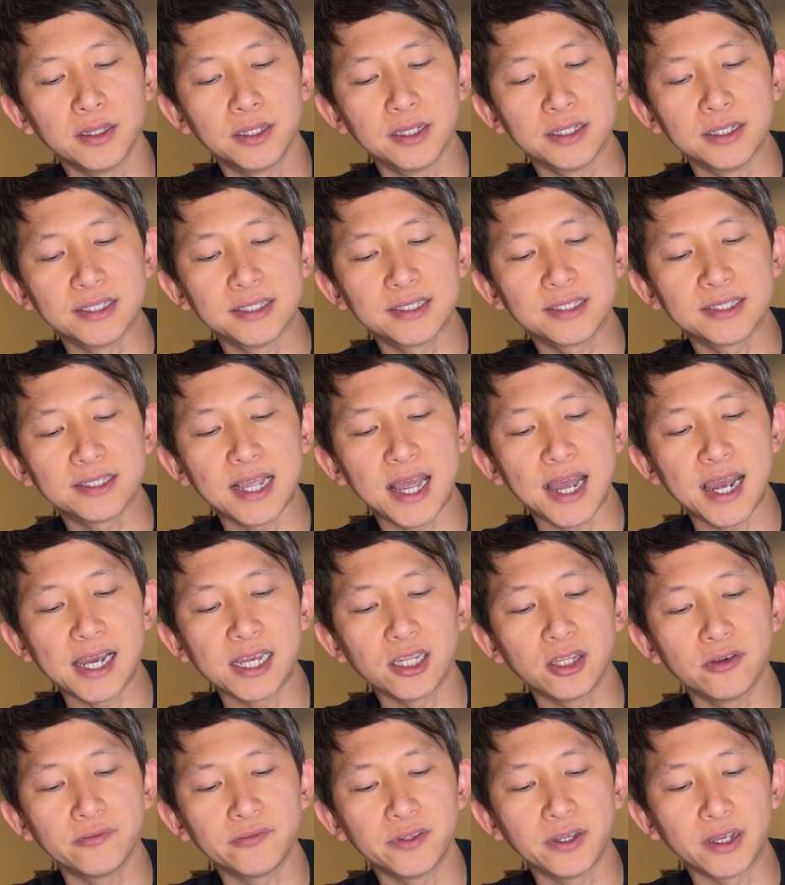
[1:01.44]
the side
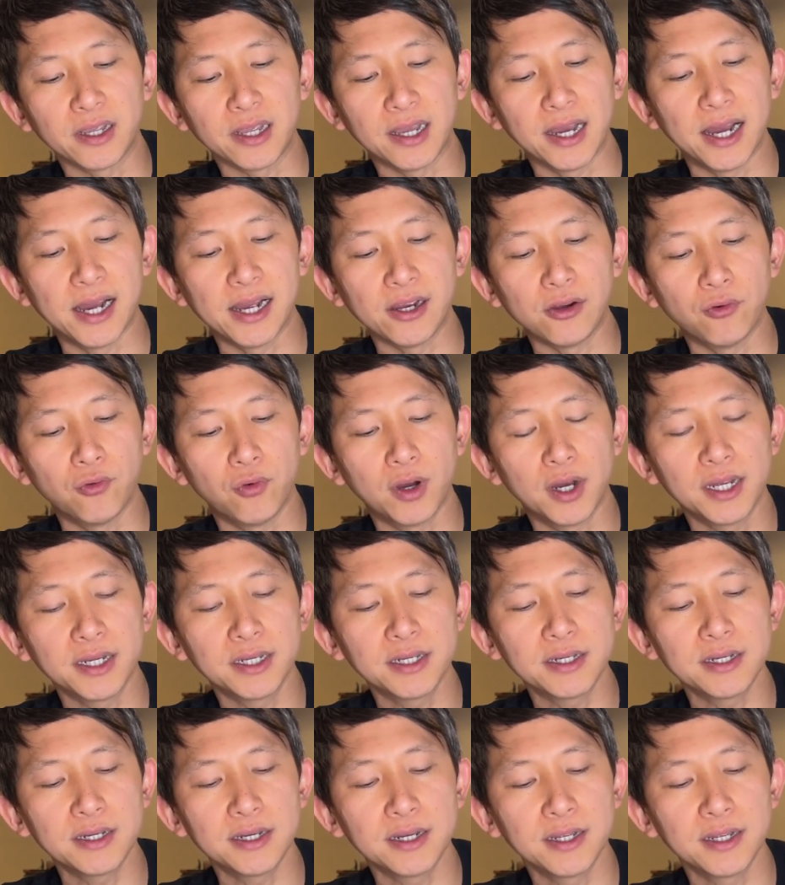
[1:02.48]
of the gaiwan